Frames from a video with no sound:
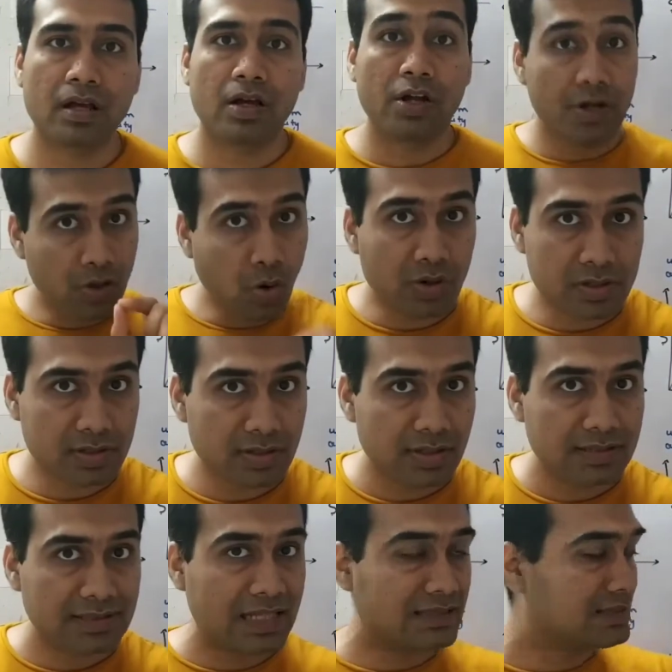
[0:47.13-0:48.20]
Note
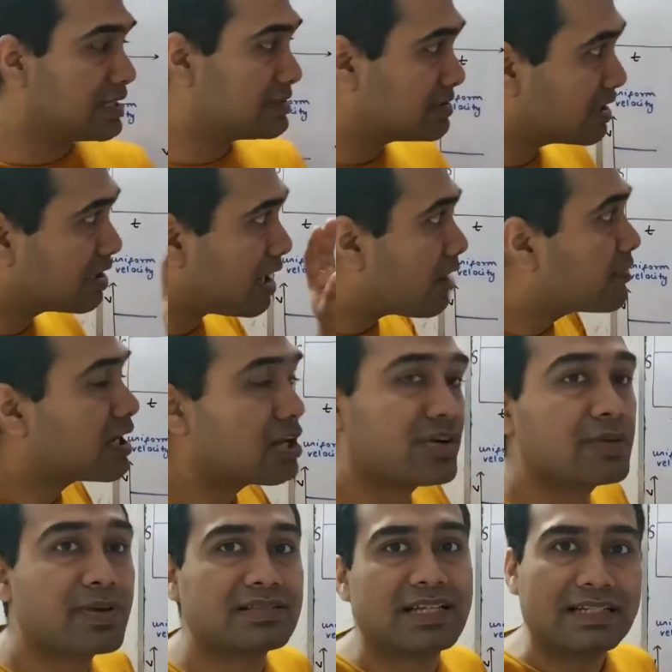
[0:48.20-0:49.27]
that this is a graphical
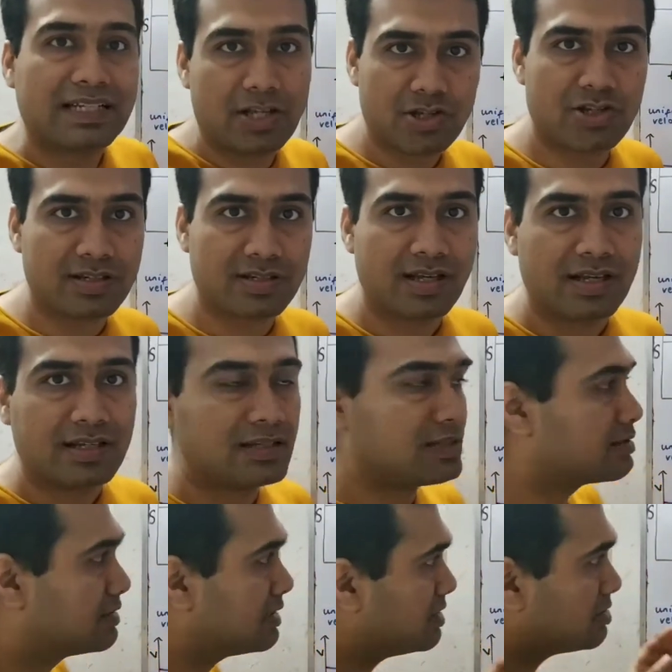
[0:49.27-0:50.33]
representation.
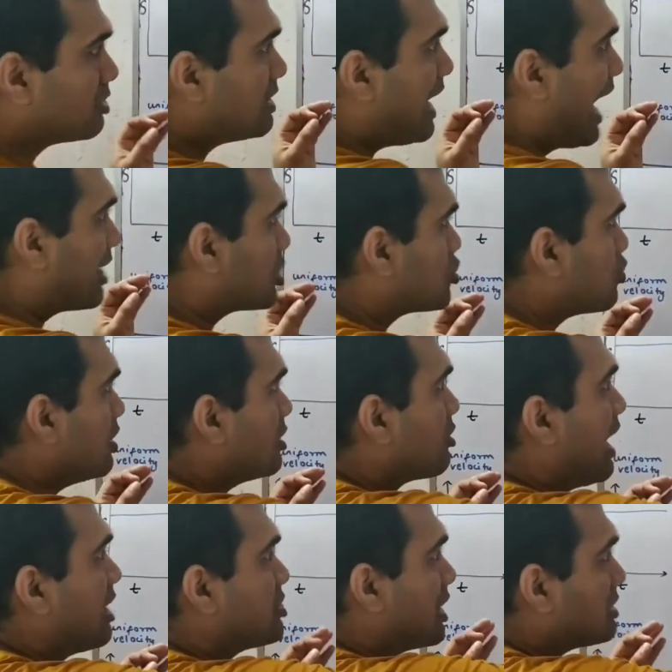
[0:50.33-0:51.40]
This is not the actual
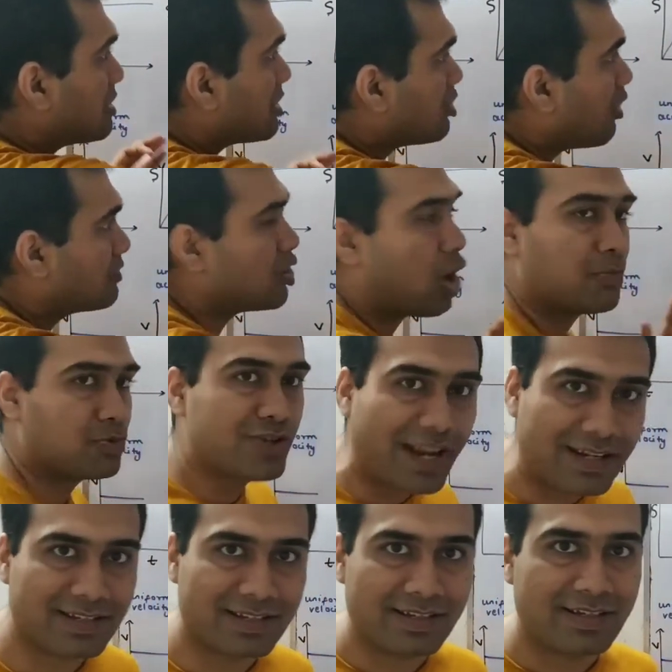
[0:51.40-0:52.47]
trajectory of the
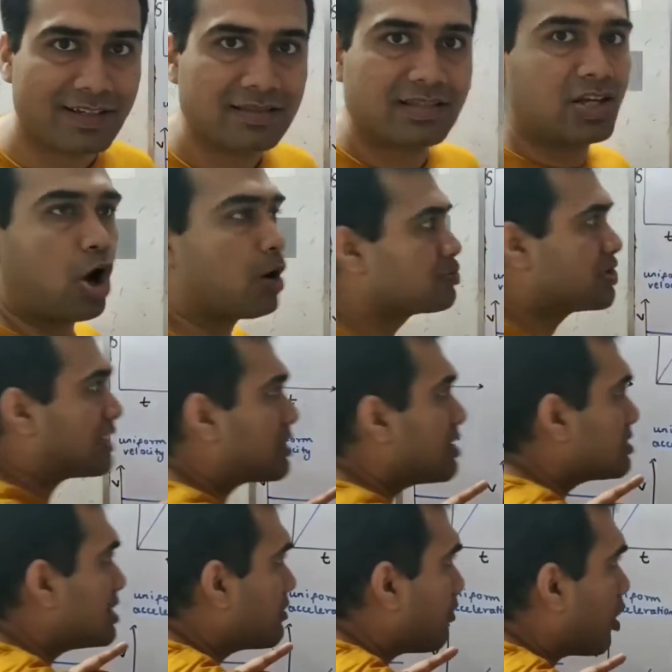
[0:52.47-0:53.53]
object. The object
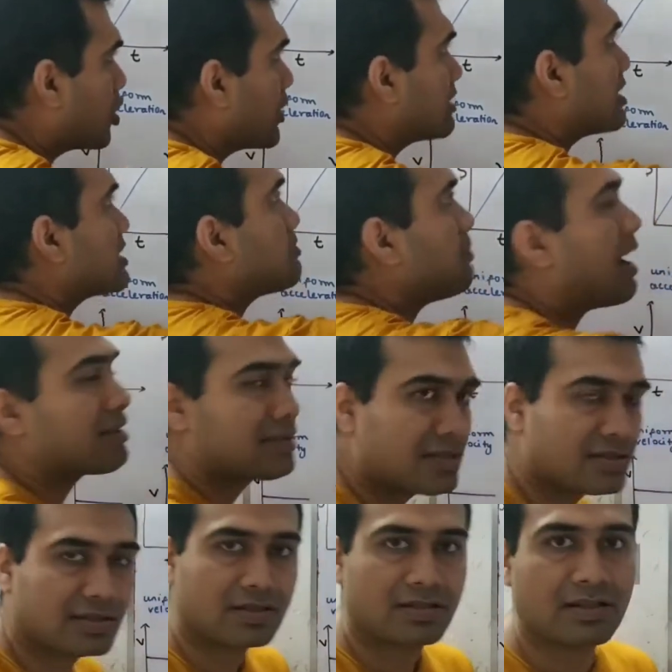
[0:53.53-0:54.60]
isn't following this path
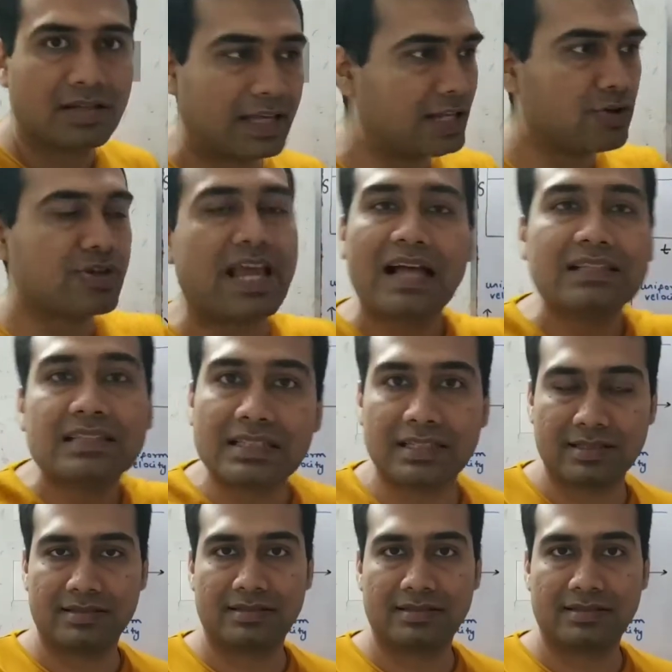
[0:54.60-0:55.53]
in reality.